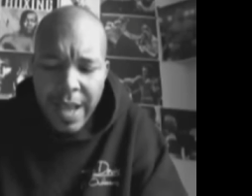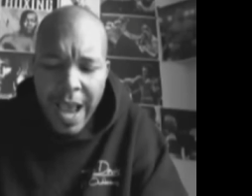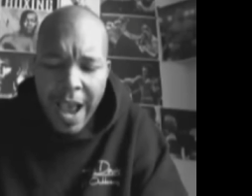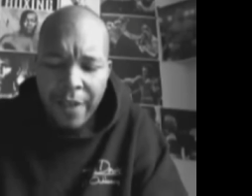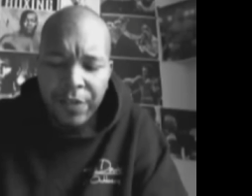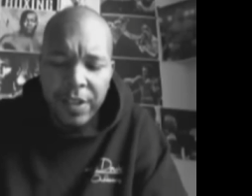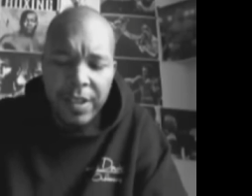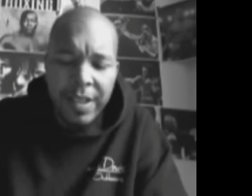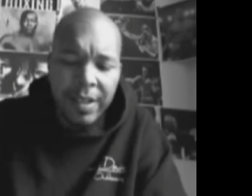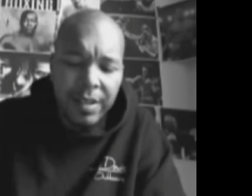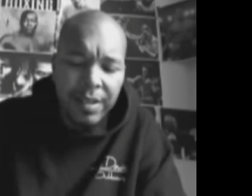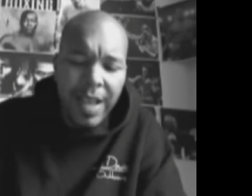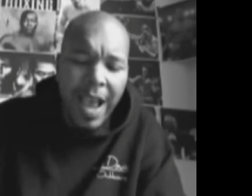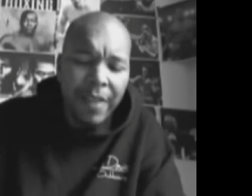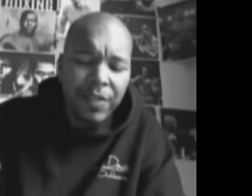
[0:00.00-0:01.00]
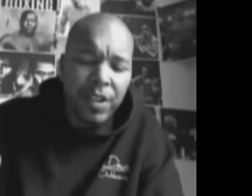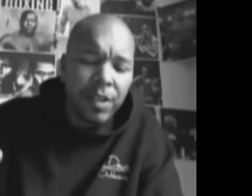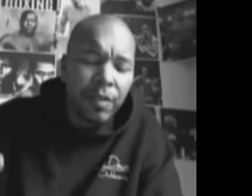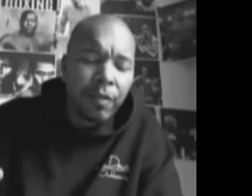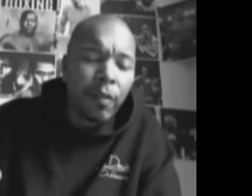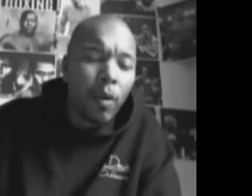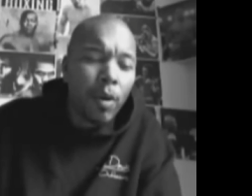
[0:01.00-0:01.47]
after the after
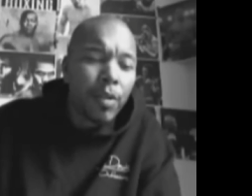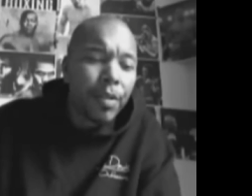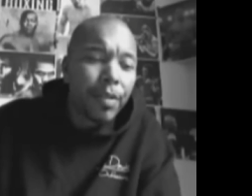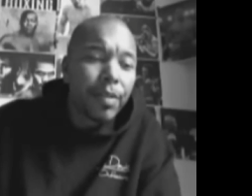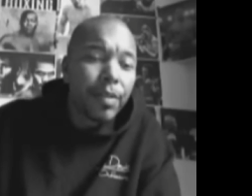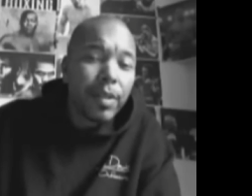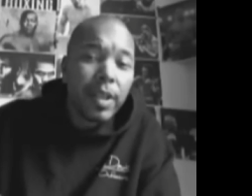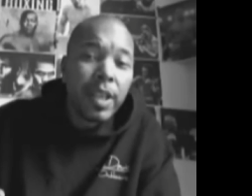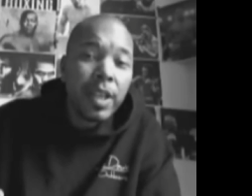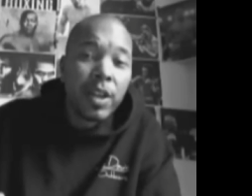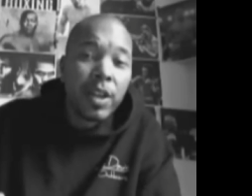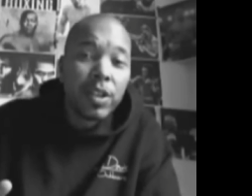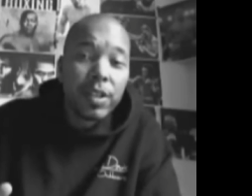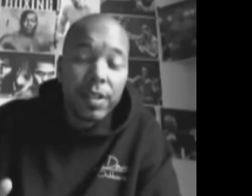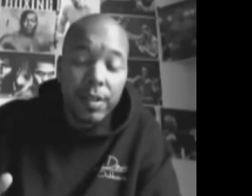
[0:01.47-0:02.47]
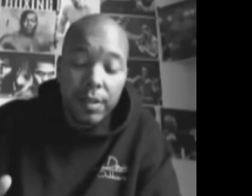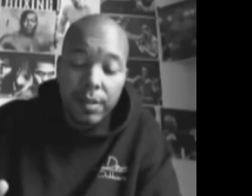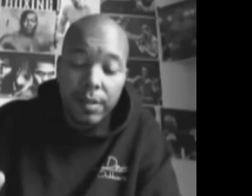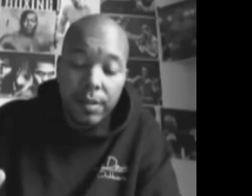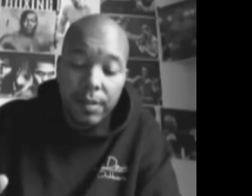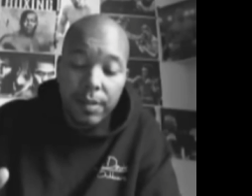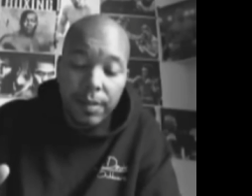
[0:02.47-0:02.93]
the fourth, he looked
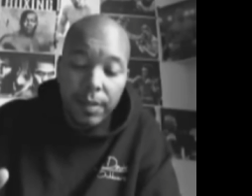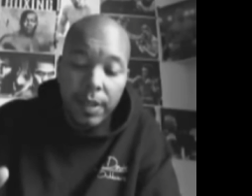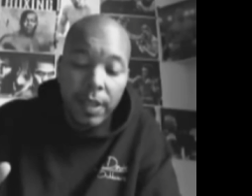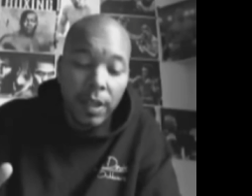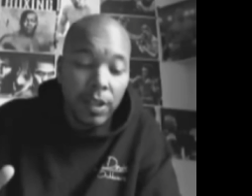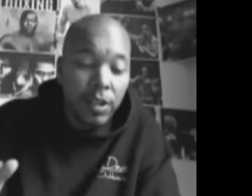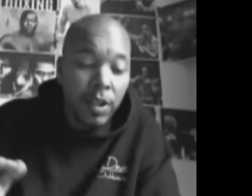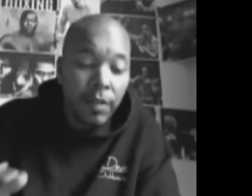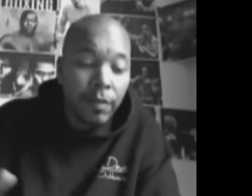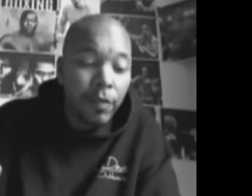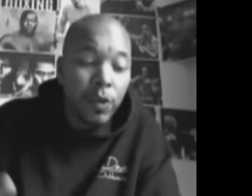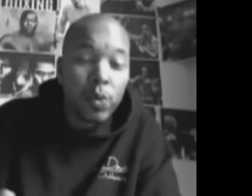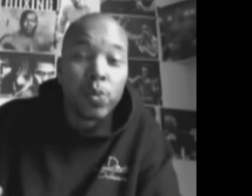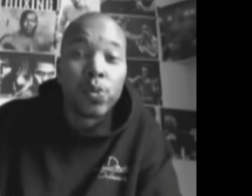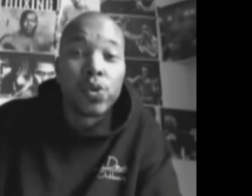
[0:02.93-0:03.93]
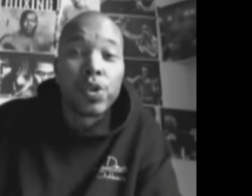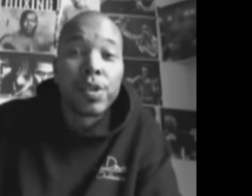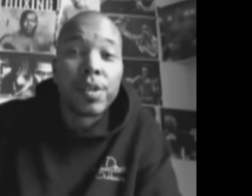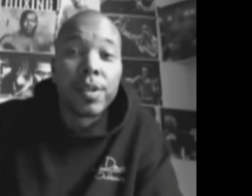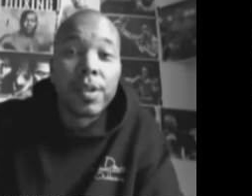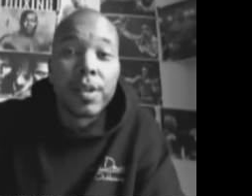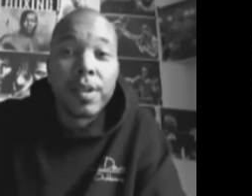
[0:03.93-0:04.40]
he looked confused.
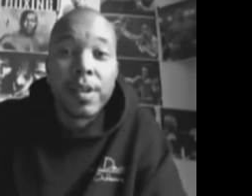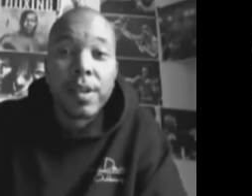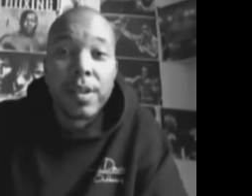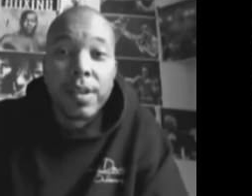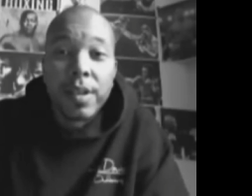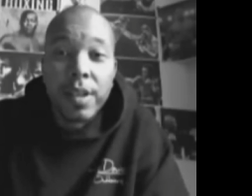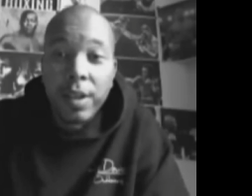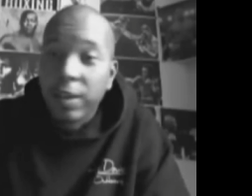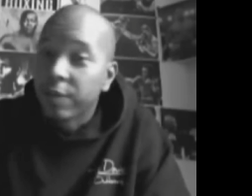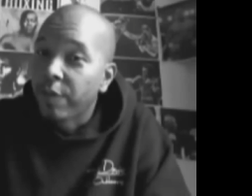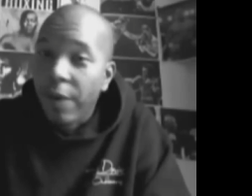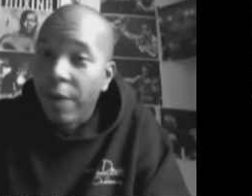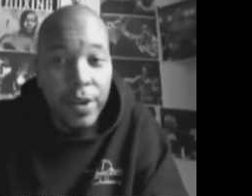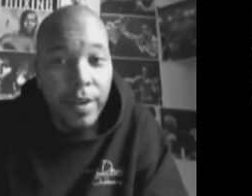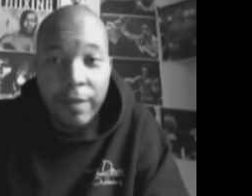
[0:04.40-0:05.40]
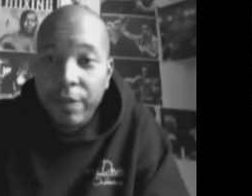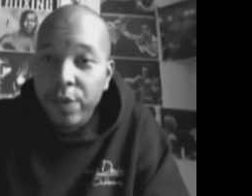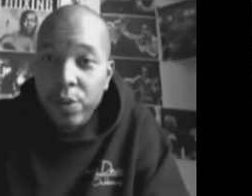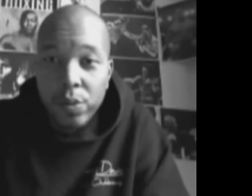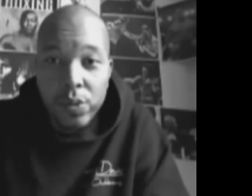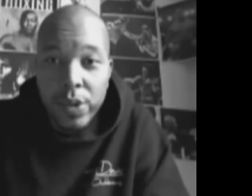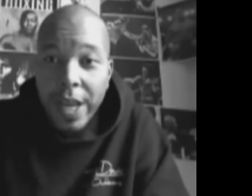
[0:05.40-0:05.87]
He looked very
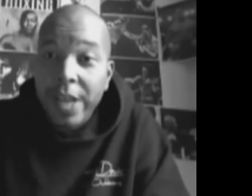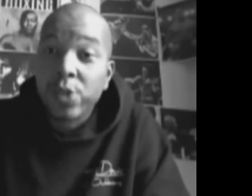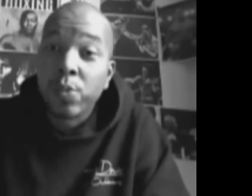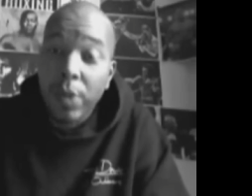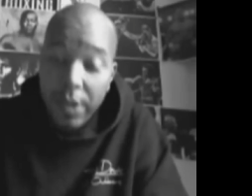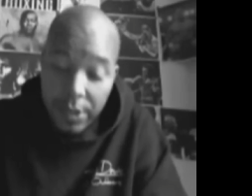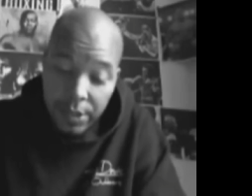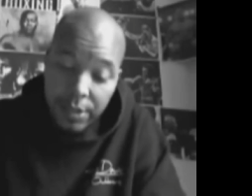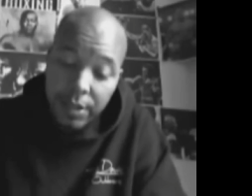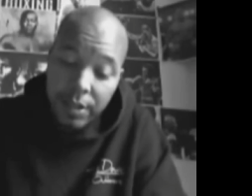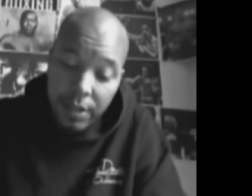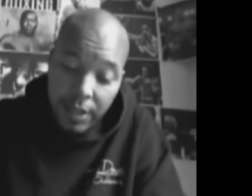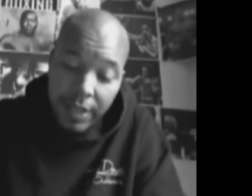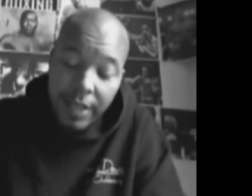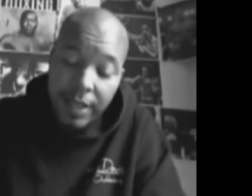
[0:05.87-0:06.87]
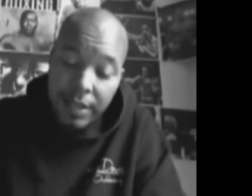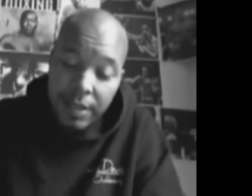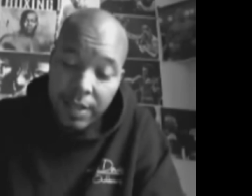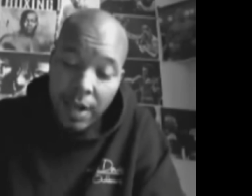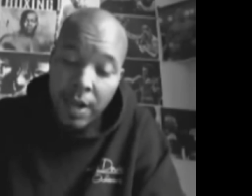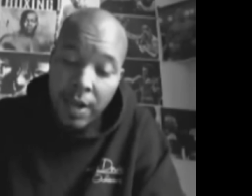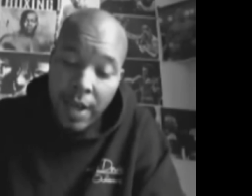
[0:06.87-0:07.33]
confused, as well as
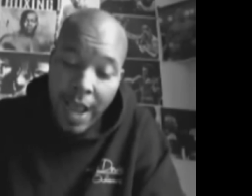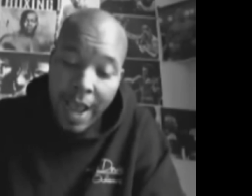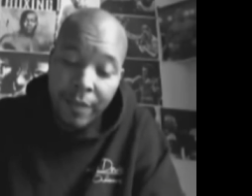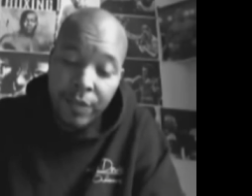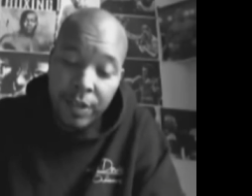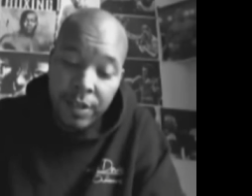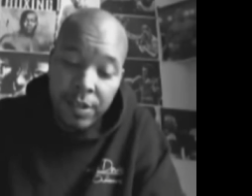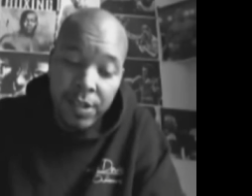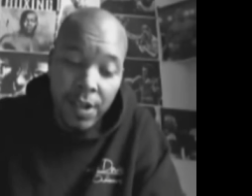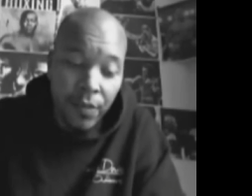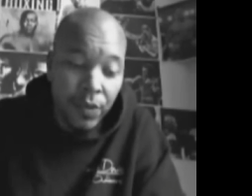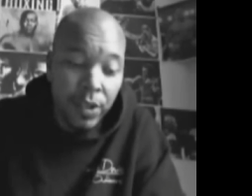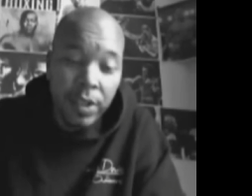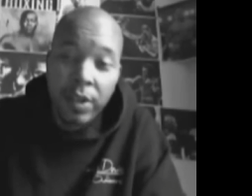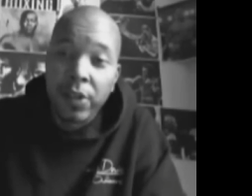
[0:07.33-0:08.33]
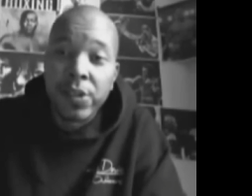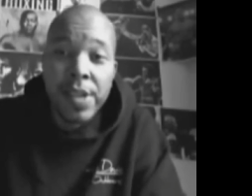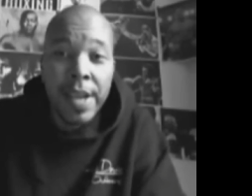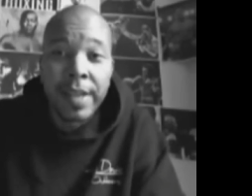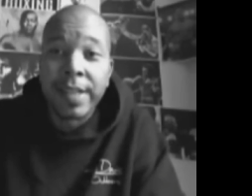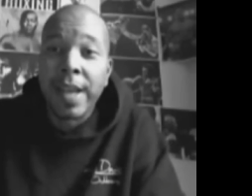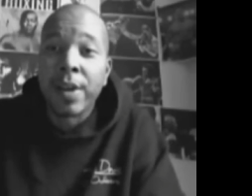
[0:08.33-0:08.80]
uh, after the seventh, he looked tanked